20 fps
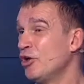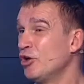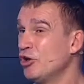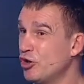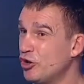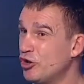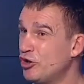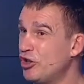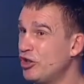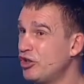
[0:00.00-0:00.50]
The
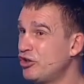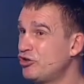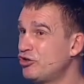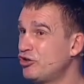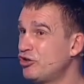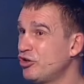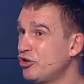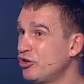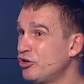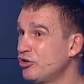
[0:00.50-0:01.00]

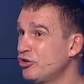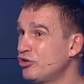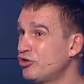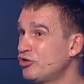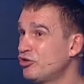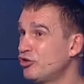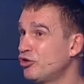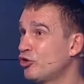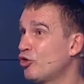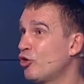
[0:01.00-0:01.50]
distance,
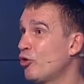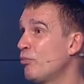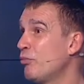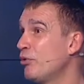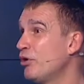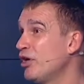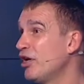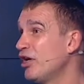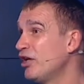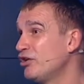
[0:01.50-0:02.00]
the
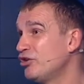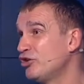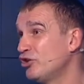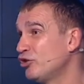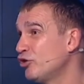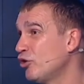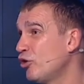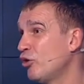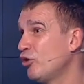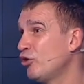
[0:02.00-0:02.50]
combinations,
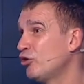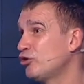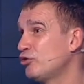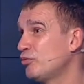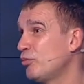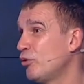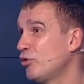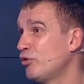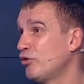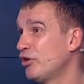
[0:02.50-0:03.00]
all the
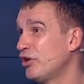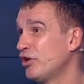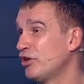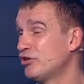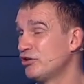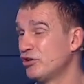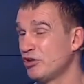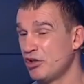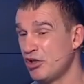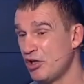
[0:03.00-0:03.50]
small things.
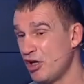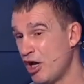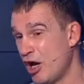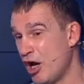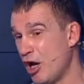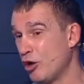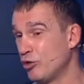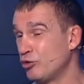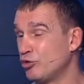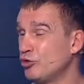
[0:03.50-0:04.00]

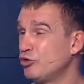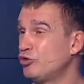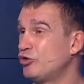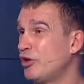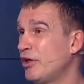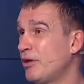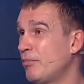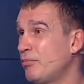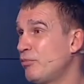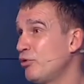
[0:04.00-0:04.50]
How to
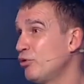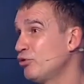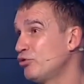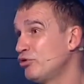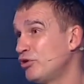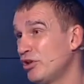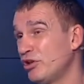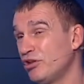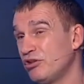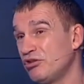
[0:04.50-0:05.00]
step those
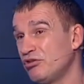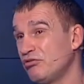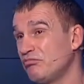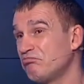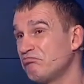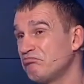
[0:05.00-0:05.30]
things.